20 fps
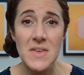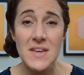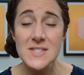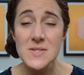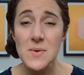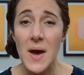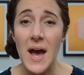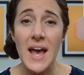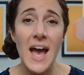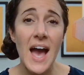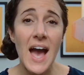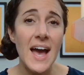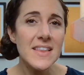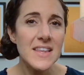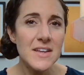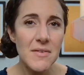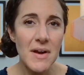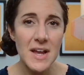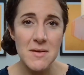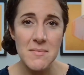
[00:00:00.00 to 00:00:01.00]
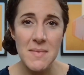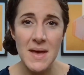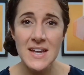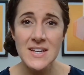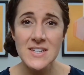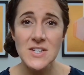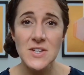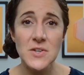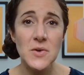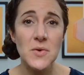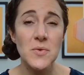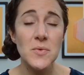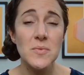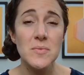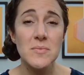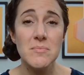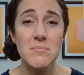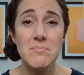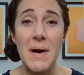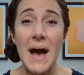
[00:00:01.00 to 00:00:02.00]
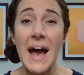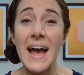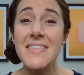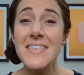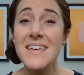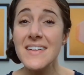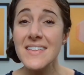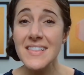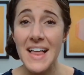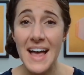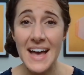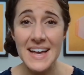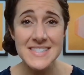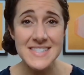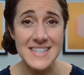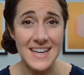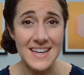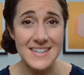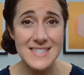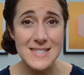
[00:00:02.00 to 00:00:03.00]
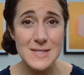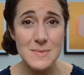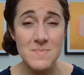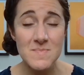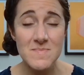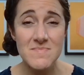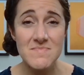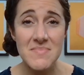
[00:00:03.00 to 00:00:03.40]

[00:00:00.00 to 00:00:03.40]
So I highly recommend, you know, buy the classics.